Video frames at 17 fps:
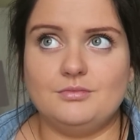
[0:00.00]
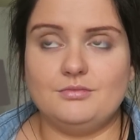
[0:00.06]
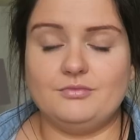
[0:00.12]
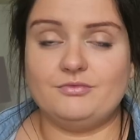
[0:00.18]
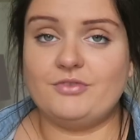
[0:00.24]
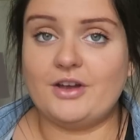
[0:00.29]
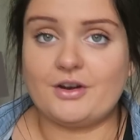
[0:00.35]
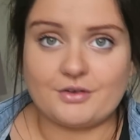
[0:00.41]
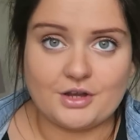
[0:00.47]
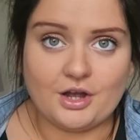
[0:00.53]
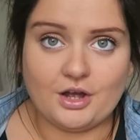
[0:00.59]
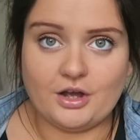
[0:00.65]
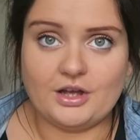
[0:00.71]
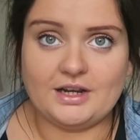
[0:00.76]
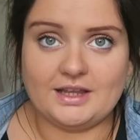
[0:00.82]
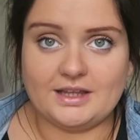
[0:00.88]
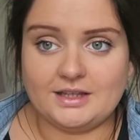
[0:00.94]
very
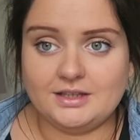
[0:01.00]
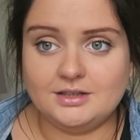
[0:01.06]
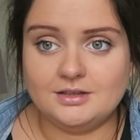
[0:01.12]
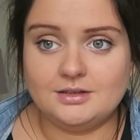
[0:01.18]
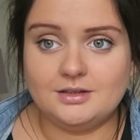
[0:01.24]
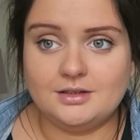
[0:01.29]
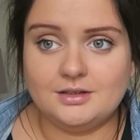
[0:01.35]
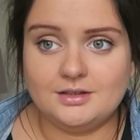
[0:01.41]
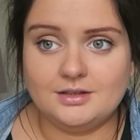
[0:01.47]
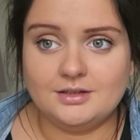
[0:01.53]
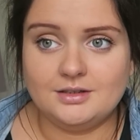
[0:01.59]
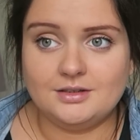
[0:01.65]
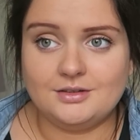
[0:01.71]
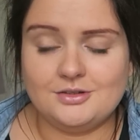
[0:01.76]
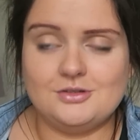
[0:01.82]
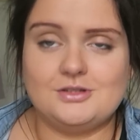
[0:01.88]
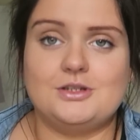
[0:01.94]
early,
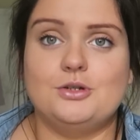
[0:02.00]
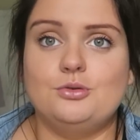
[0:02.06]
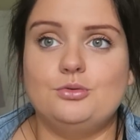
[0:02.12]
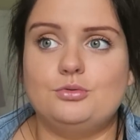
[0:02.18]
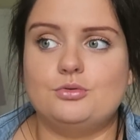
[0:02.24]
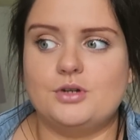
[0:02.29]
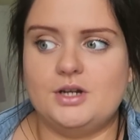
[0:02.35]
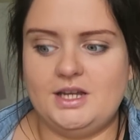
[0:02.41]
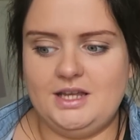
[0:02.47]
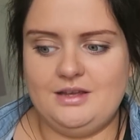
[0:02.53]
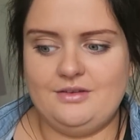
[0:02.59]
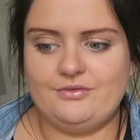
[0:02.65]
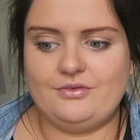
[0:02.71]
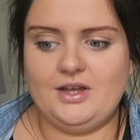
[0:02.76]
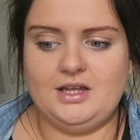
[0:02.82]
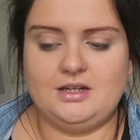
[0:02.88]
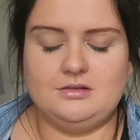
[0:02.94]
you still
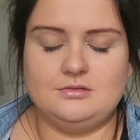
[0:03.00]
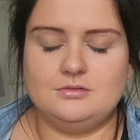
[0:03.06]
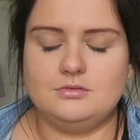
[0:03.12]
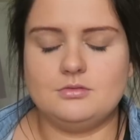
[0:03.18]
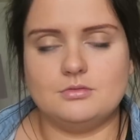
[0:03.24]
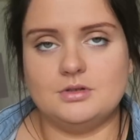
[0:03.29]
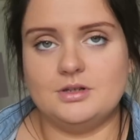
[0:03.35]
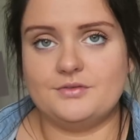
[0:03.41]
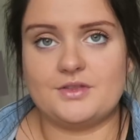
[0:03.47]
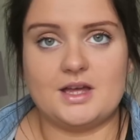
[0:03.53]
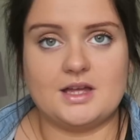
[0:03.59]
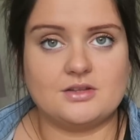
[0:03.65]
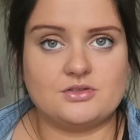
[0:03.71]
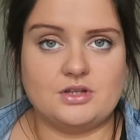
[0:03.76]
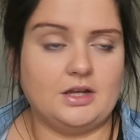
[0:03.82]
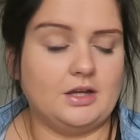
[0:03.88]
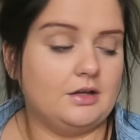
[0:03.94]
grieve and all of
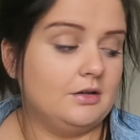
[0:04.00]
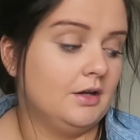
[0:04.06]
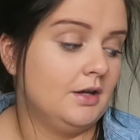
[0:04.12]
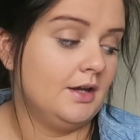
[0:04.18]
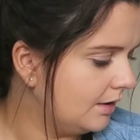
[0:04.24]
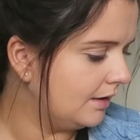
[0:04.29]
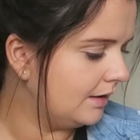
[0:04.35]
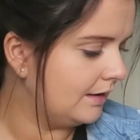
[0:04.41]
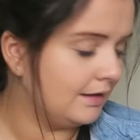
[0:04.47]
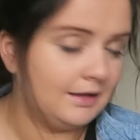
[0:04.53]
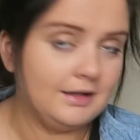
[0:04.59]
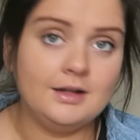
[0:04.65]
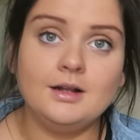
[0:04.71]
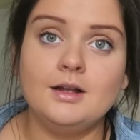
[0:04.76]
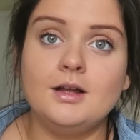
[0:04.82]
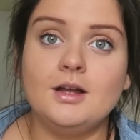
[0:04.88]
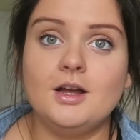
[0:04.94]
that. So
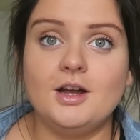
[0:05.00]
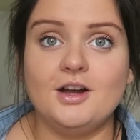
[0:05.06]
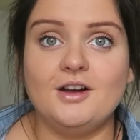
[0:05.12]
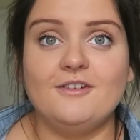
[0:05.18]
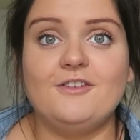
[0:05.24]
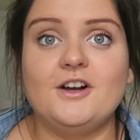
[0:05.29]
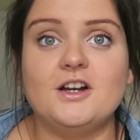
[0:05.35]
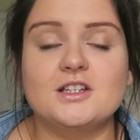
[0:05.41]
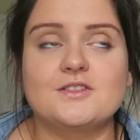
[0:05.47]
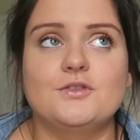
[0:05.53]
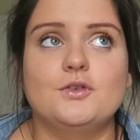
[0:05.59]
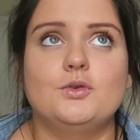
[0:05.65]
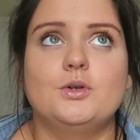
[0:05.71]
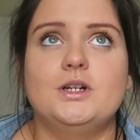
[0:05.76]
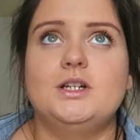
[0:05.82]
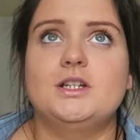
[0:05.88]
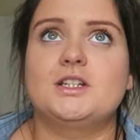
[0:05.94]
fast
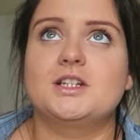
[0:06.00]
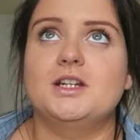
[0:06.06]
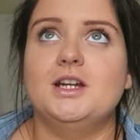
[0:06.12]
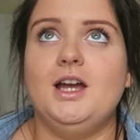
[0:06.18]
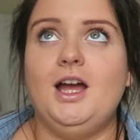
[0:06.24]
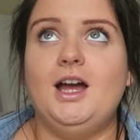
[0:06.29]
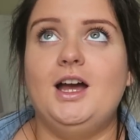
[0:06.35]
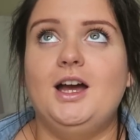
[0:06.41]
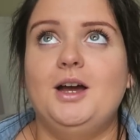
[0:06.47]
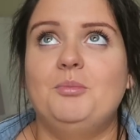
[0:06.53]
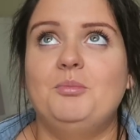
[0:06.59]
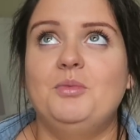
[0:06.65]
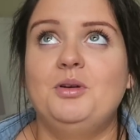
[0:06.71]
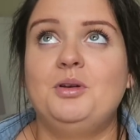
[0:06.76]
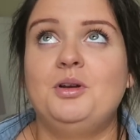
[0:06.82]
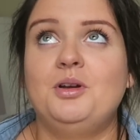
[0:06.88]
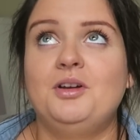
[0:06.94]
forward
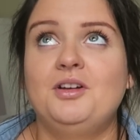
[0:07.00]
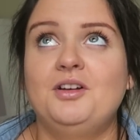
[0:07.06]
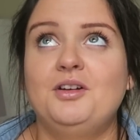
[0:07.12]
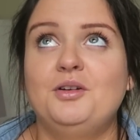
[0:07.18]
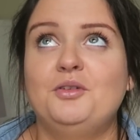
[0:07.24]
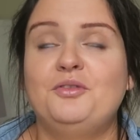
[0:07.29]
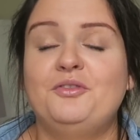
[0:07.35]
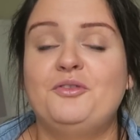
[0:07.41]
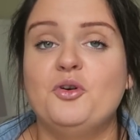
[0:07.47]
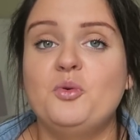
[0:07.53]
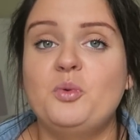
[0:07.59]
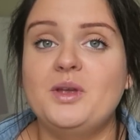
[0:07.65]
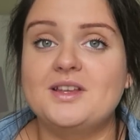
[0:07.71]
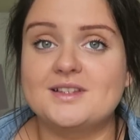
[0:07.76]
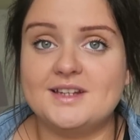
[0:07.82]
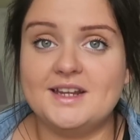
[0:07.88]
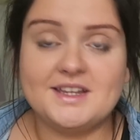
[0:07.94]
4
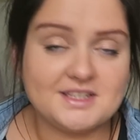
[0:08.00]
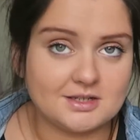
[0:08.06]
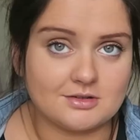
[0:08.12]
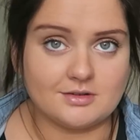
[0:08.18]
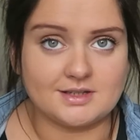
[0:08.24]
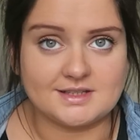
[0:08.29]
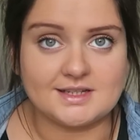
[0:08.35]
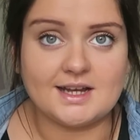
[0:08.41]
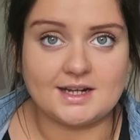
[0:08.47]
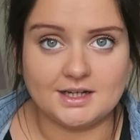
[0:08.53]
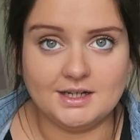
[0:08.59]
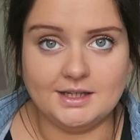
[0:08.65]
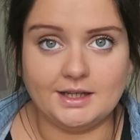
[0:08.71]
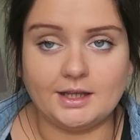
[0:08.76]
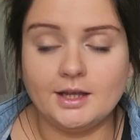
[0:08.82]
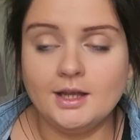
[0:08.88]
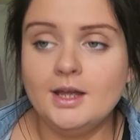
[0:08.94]
weeks later
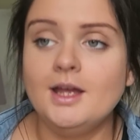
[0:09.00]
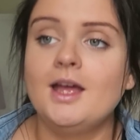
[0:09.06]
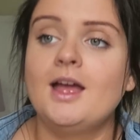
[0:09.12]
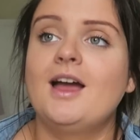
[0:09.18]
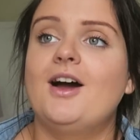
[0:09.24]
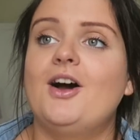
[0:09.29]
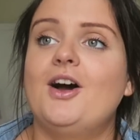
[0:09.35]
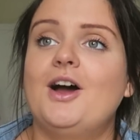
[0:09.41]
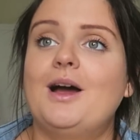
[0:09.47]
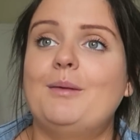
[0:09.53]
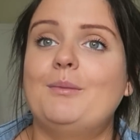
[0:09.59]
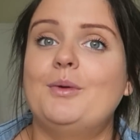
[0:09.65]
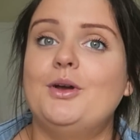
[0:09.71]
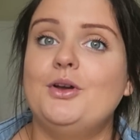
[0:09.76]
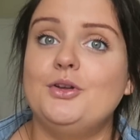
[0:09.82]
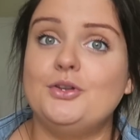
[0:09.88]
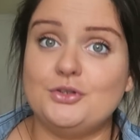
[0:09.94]
exactly,
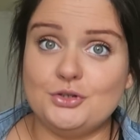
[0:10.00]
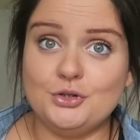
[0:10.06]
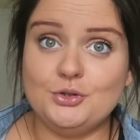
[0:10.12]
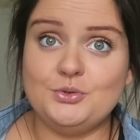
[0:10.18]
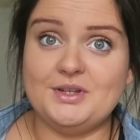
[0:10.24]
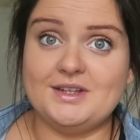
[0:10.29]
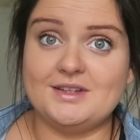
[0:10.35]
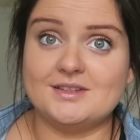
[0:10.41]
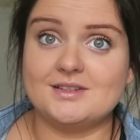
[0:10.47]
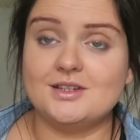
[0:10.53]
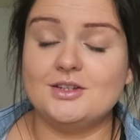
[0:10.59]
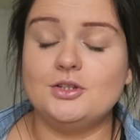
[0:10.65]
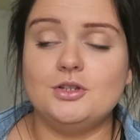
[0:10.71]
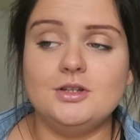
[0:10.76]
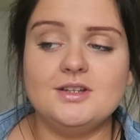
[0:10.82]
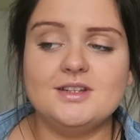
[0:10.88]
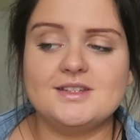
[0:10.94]
New Year's
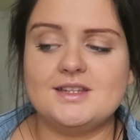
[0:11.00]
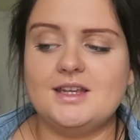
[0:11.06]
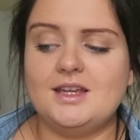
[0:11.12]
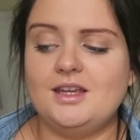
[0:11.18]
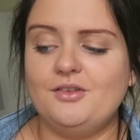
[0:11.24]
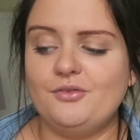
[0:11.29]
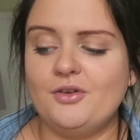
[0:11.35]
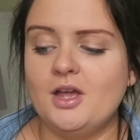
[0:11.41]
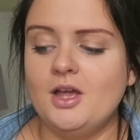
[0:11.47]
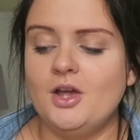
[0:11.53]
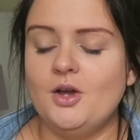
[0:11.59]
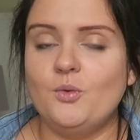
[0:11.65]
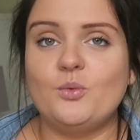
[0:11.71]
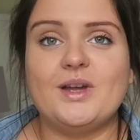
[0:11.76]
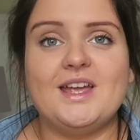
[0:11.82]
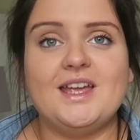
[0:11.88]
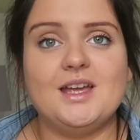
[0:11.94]
Eve,
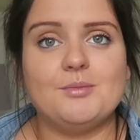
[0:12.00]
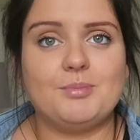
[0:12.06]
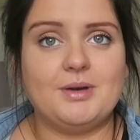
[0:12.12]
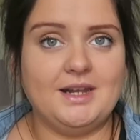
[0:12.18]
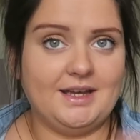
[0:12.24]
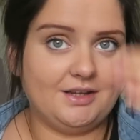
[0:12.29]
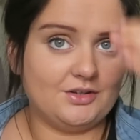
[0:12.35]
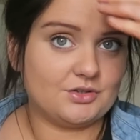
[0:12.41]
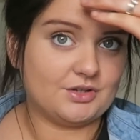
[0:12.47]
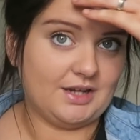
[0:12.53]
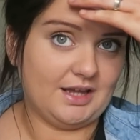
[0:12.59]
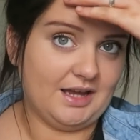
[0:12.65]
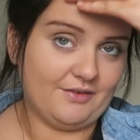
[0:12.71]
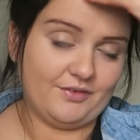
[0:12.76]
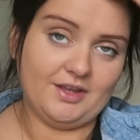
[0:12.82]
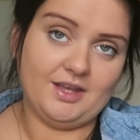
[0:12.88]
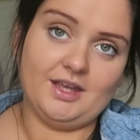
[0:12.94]
we planned on
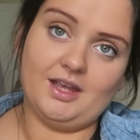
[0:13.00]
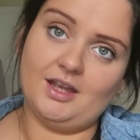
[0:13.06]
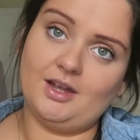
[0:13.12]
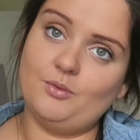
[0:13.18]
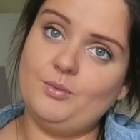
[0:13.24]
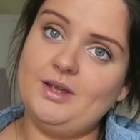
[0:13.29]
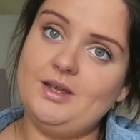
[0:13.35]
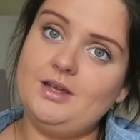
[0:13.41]
having